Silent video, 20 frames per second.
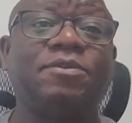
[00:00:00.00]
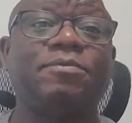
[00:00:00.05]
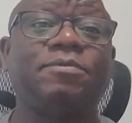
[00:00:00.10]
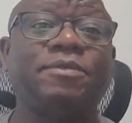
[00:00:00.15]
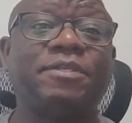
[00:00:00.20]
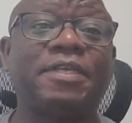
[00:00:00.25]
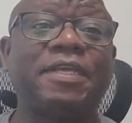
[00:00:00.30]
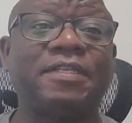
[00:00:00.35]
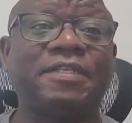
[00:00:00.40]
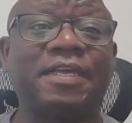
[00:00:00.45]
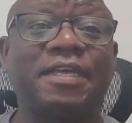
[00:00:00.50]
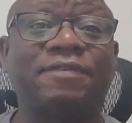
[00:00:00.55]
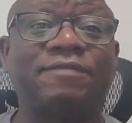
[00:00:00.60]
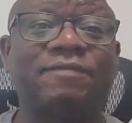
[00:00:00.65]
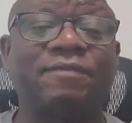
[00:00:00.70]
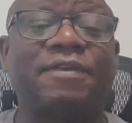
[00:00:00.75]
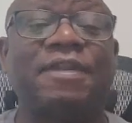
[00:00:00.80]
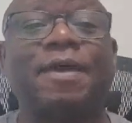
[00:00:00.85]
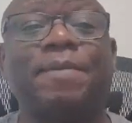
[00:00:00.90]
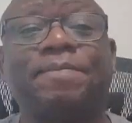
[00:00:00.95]
business tax
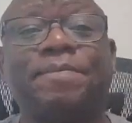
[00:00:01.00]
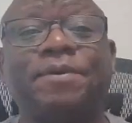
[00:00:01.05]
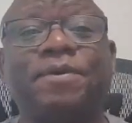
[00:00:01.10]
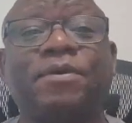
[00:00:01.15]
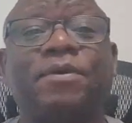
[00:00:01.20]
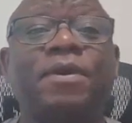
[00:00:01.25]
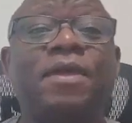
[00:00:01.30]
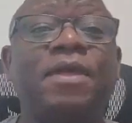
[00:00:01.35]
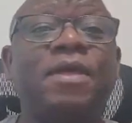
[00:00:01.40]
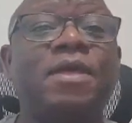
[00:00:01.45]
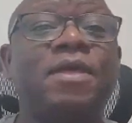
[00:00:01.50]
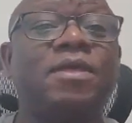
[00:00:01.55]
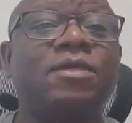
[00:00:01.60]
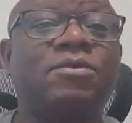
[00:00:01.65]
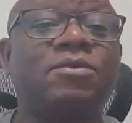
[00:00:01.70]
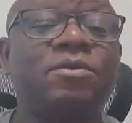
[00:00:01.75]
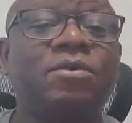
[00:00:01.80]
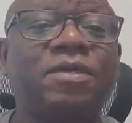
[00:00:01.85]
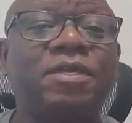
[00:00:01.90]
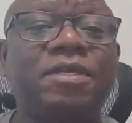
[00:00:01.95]
for that period.
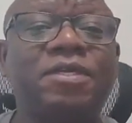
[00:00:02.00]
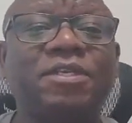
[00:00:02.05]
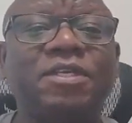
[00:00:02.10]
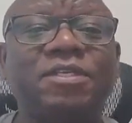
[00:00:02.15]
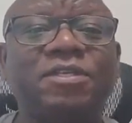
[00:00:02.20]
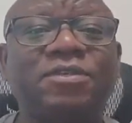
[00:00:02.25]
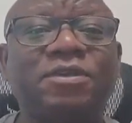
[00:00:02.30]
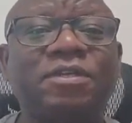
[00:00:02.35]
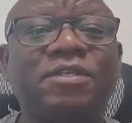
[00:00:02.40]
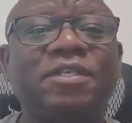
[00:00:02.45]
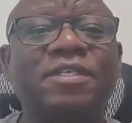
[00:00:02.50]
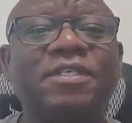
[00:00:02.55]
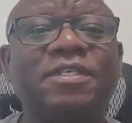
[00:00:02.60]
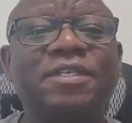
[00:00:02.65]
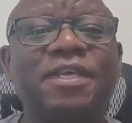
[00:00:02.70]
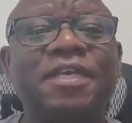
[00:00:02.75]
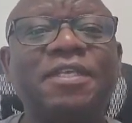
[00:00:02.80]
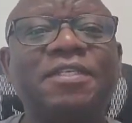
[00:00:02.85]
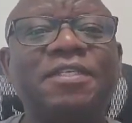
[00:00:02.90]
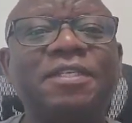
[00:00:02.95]
So in such
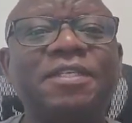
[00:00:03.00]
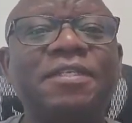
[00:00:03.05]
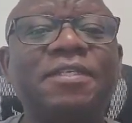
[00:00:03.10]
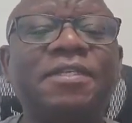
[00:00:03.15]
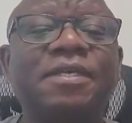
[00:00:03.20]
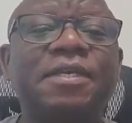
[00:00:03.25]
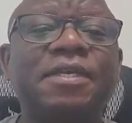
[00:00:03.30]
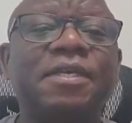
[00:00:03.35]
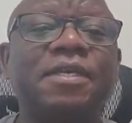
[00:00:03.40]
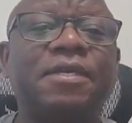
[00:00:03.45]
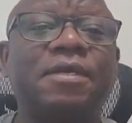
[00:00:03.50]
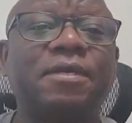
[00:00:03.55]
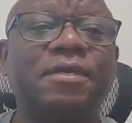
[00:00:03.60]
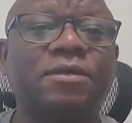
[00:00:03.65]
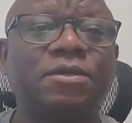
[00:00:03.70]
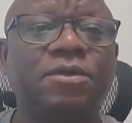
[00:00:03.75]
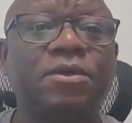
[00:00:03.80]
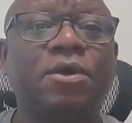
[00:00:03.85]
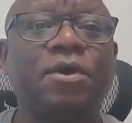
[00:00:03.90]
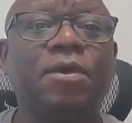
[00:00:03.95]
instances,
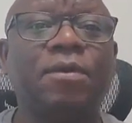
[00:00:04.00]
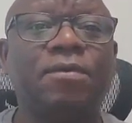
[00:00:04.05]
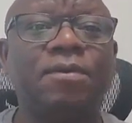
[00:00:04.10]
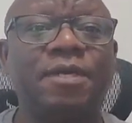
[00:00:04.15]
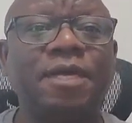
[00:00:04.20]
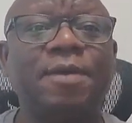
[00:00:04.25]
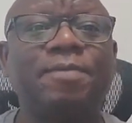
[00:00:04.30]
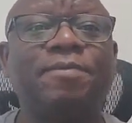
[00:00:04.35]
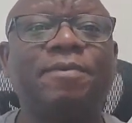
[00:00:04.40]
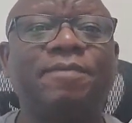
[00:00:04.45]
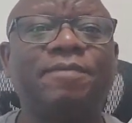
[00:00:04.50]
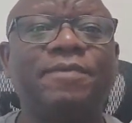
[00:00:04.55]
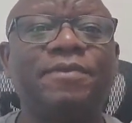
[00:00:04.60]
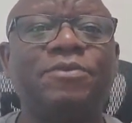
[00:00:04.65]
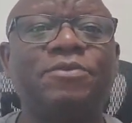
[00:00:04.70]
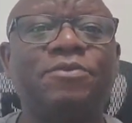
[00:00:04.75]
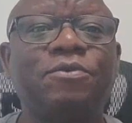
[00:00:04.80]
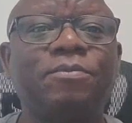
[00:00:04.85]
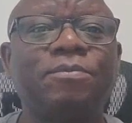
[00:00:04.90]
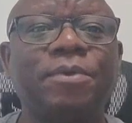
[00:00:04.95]
your net
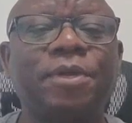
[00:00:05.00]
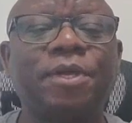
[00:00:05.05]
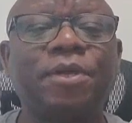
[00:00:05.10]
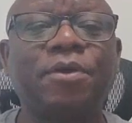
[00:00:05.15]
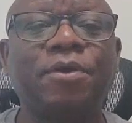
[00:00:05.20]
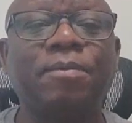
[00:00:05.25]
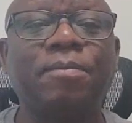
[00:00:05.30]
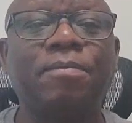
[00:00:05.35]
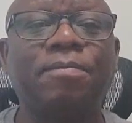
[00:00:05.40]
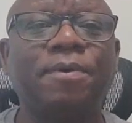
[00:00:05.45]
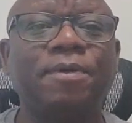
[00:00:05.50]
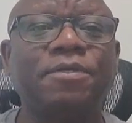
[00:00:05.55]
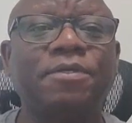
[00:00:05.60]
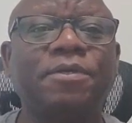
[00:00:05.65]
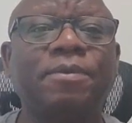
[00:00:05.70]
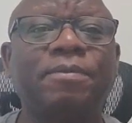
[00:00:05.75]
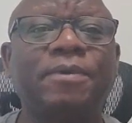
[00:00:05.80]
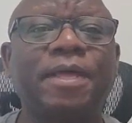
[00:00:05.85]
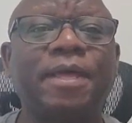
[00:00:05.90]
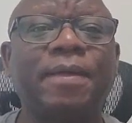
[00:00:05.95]
profit could be your
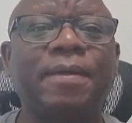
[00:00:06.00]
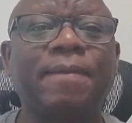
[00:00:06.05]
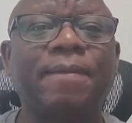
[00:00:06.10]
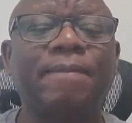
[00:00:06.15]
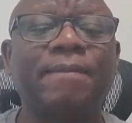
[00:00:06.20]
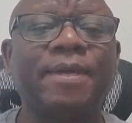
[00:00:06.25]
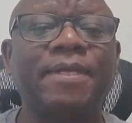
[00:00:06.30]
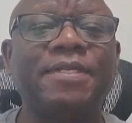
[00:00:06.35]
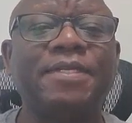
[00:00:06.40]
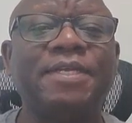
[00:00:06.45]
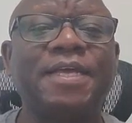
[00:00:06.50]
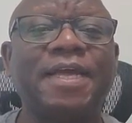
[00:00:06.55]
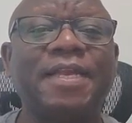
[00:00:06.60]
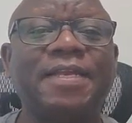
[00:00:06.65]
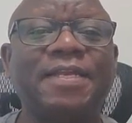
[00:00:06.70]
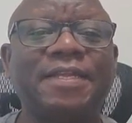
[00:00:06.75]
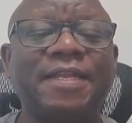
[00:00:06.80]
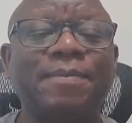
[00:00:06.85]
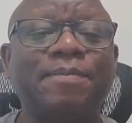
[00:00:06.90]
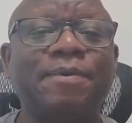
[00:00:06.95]
bottom line, but
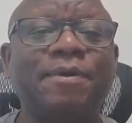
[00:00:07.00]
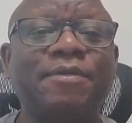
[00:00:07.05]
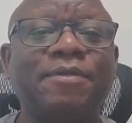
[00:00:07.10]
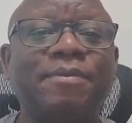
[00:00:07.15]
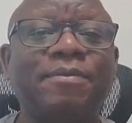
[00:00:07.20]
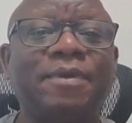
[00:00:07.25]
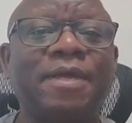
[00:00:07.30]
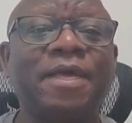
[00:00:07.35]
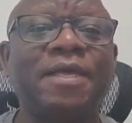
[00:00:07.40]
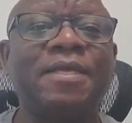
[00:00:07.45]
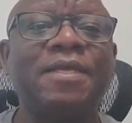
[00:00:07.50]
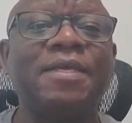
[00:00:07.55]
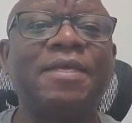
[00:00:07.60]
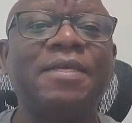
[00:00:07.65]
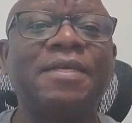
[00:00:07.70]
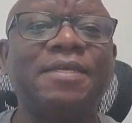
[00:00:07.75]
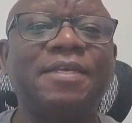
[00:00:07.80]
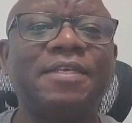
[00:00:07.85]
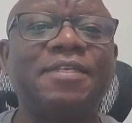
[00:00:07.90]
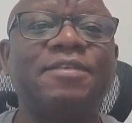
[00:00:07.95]
the bottom line
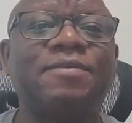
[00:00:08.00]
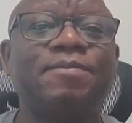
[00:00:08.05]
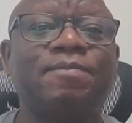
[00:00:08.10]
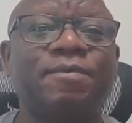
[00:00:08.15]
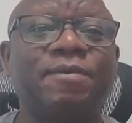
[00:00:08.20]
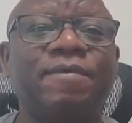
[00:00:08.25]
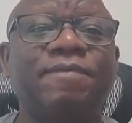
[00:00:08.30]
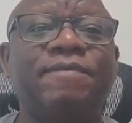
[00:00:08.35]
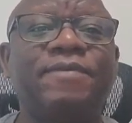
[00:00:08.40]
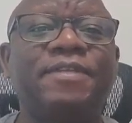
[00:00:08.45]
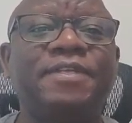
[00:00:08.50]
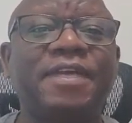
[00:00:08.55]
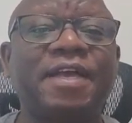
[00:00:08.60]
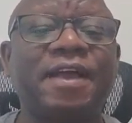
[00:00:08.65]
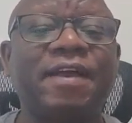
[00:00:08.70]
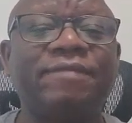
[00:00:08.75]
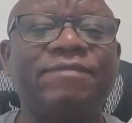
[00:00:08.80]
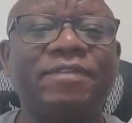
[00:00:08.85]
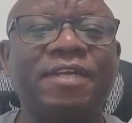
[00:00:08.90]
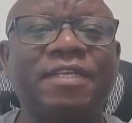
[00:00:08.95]
is profit
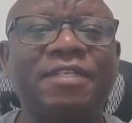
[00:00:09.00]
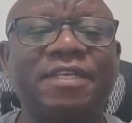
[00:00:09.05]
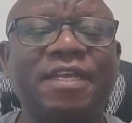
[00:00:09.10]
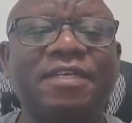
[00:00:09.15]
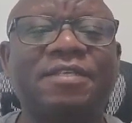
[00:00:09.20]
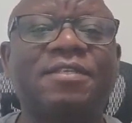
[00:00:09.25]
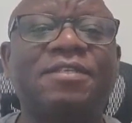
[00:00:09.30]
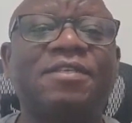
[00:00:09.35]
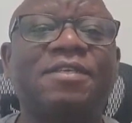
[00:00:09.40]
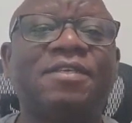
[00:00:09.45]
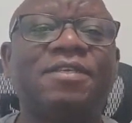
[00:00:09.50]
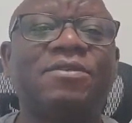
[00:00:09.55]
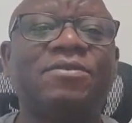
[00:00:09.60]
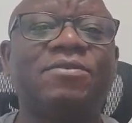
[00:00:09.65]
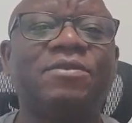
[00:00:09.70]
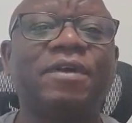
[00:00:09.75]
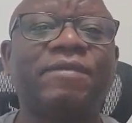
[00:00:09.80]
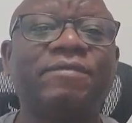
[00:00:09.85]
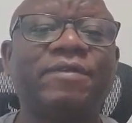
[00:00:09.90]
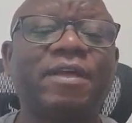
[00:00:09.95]
after tax.
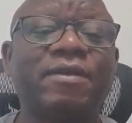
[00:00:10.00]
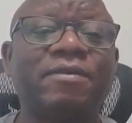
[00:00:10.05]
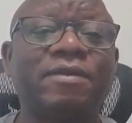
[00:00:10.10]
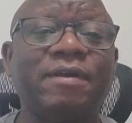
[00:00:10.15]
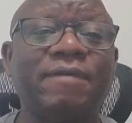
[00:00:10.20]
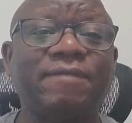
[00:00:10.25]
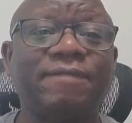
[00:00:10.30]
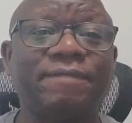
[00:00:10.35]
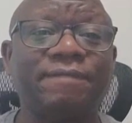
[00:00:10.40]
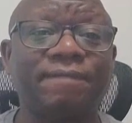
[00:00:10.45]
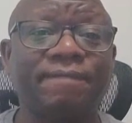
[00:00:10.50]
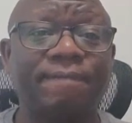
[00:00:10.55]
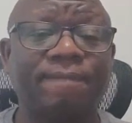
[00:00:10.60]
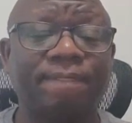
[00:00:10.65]
So after you have